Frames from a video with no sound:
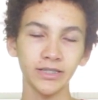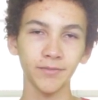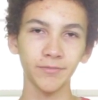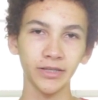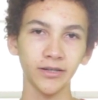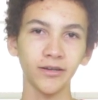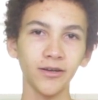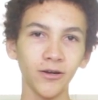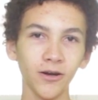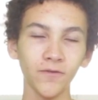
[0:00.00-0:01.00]
something
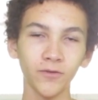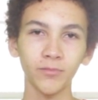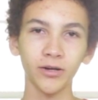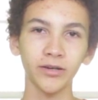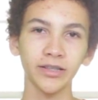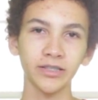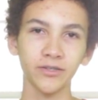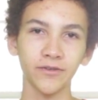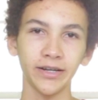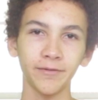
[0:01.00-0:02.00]
over part of the
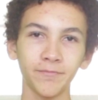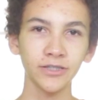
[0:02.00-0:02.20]
screen.